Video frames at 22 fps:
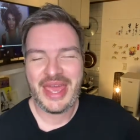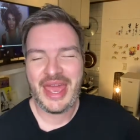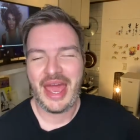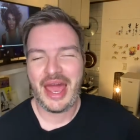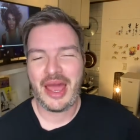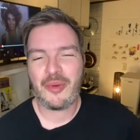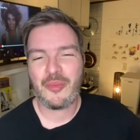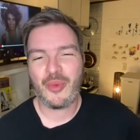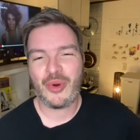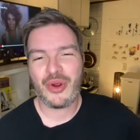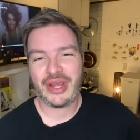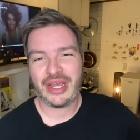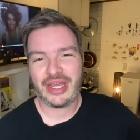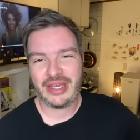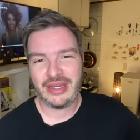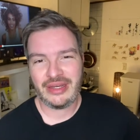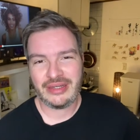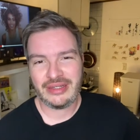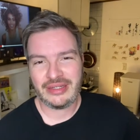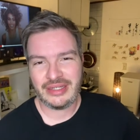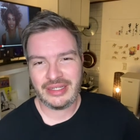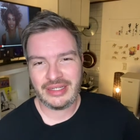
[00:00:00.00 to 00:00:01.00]
I'm working
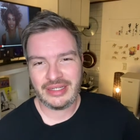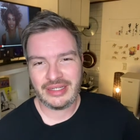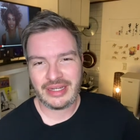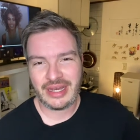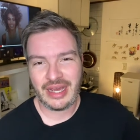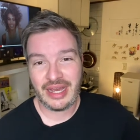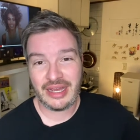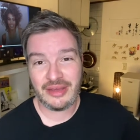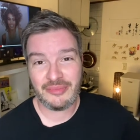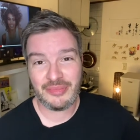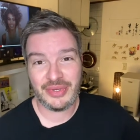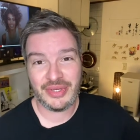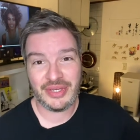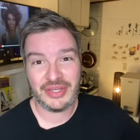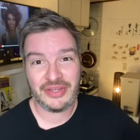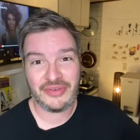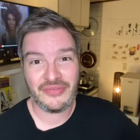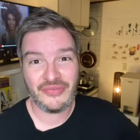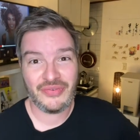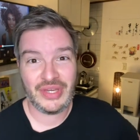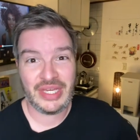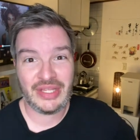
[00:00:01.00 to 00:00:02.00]
on it. I'm being
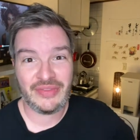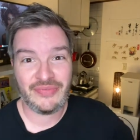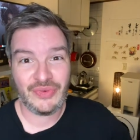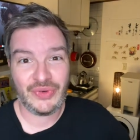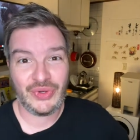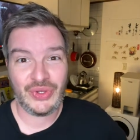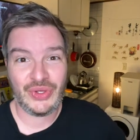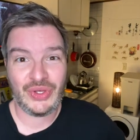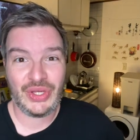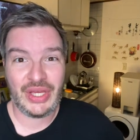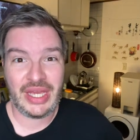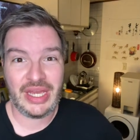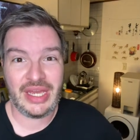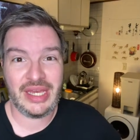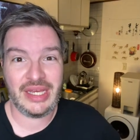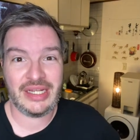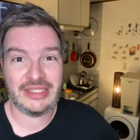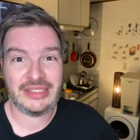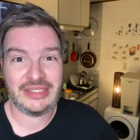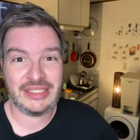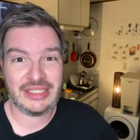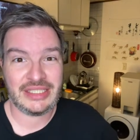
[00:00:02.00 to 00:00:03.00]
faithful
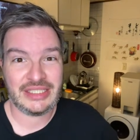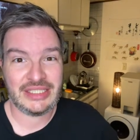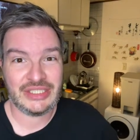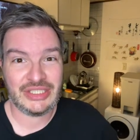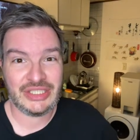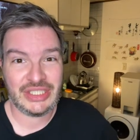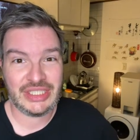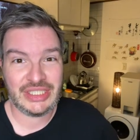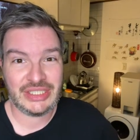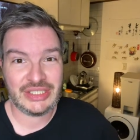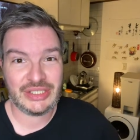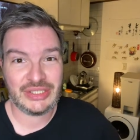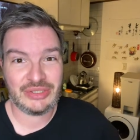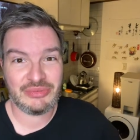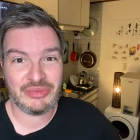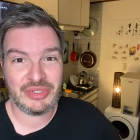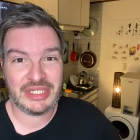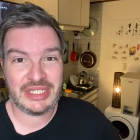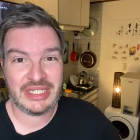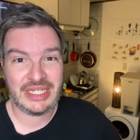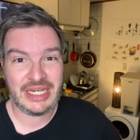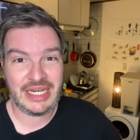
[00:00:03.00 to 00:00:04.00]
and diligent to
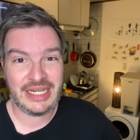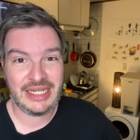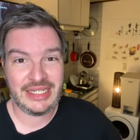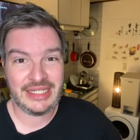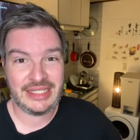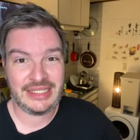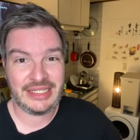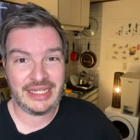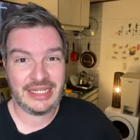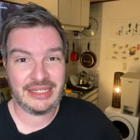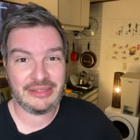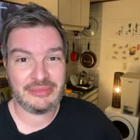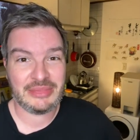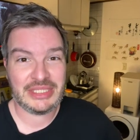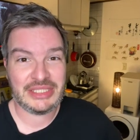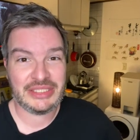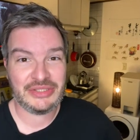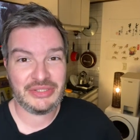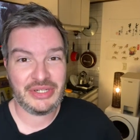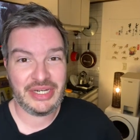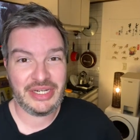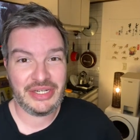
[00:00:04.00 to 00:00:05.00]
my diet and my
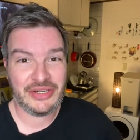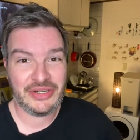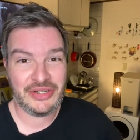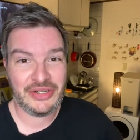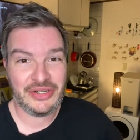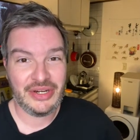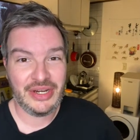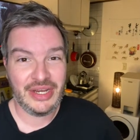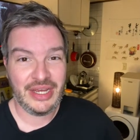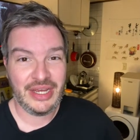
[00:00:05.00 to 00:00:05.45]
trainer.